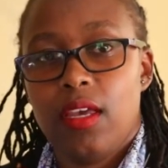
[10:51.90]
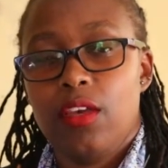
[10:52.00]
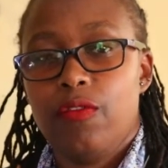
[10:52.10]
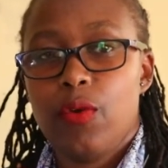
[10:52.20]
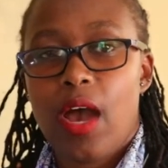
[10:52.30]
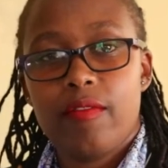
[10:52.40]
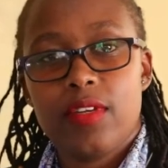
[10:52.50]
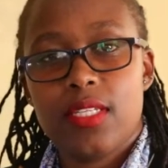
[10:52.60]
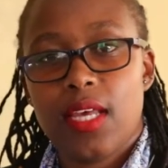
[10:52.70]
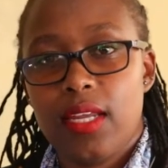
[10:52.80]
If you have
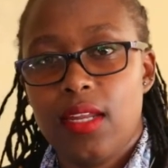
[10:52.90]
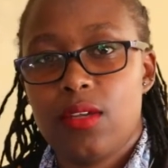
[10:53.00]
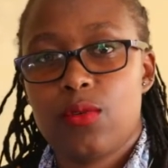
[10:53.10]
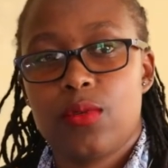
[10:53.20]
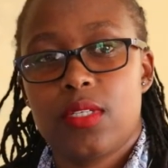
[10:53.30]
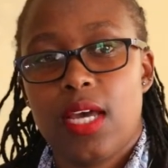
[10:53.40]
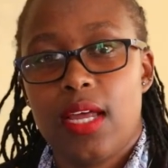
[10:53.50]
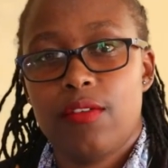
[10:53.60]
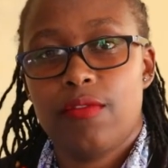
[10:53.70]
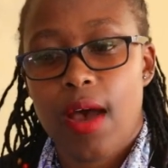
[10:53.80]
decided to
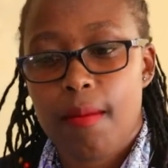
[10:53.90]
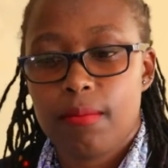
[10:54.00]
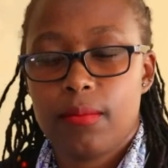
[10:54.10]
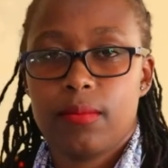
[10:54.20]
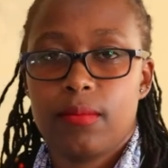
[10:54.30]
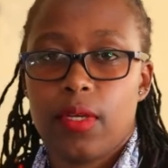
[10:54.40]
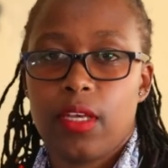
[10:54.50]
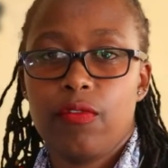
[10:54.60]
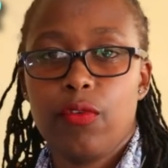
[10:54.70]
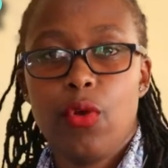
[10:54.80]
stand firm,
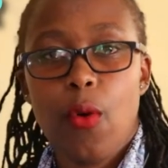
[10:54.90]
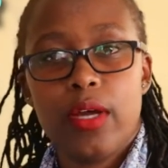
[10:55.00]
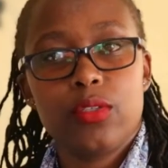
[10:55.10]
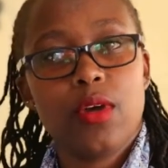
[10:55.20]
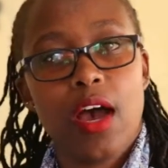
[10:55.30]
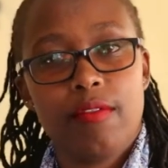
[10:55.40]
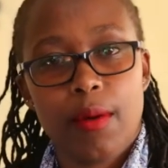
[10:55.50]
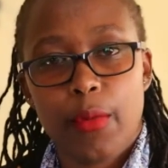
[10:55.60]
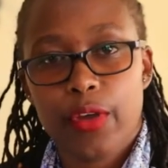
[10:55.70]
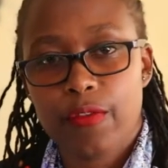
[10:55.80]
if you don't want to have
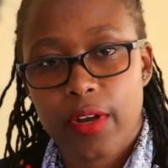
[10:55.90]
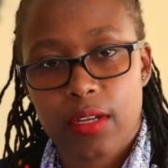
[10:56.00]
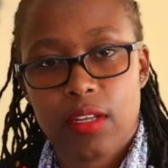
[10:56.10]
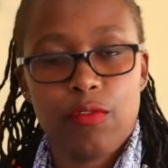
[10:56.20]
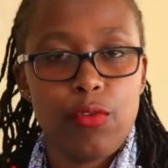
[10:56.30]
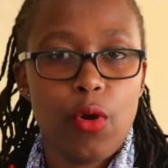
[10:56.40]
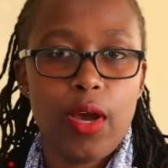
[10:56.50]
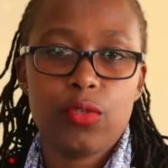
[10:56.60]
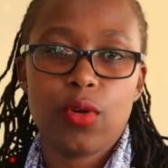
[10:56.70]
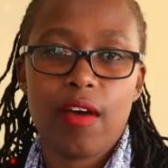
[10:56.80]
a boyfriend, if you don't
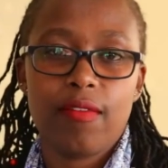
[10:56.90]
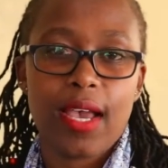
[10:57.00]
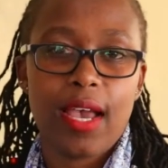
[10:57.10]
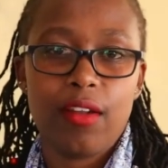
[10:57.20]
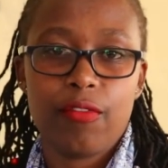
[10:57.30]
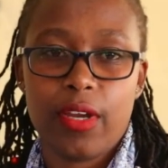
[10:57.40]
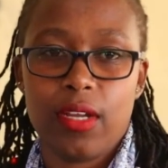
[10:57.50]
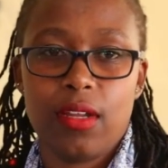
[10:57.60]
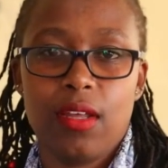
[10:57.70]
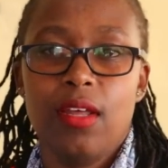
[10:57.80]
want to have a
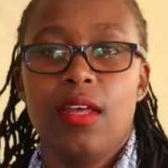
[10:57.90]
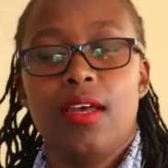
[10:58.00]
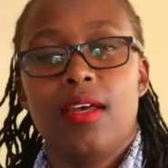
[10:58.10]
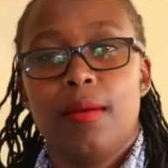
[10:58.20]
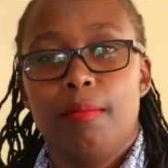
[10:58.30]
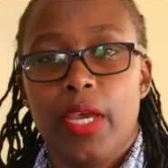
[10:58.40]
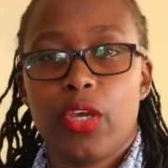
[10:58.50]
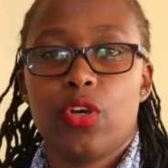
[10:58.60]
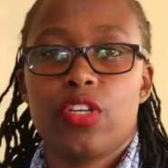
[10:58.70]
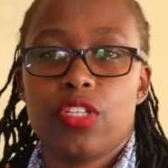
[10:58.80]
girlfriend,
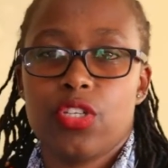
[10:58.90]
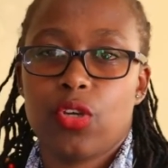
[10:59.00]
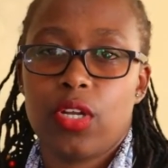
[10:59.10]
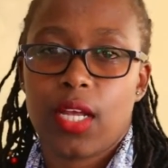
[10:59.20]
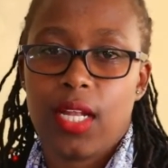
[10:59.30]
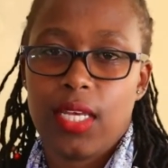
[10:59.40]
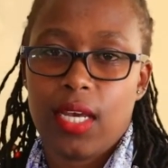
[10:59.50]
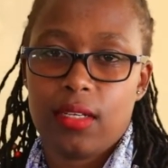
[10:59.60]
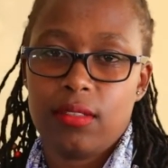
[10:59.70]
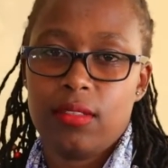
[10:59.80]
make your decision
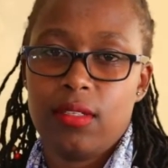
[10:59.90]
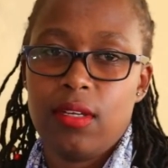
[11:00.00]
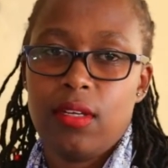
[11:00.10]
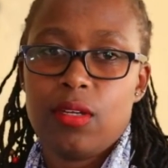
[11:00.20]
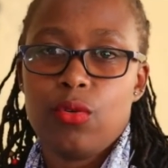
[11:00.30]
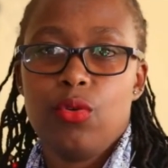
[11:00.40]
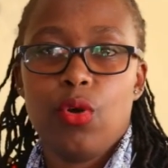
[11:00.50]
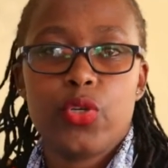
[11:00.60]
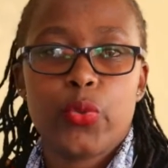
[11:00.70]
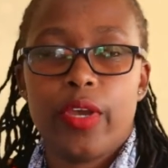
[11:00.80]
clear. Do
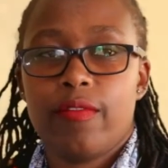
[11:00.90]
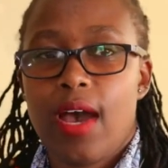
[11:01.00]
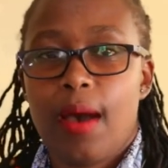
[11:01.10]
not waver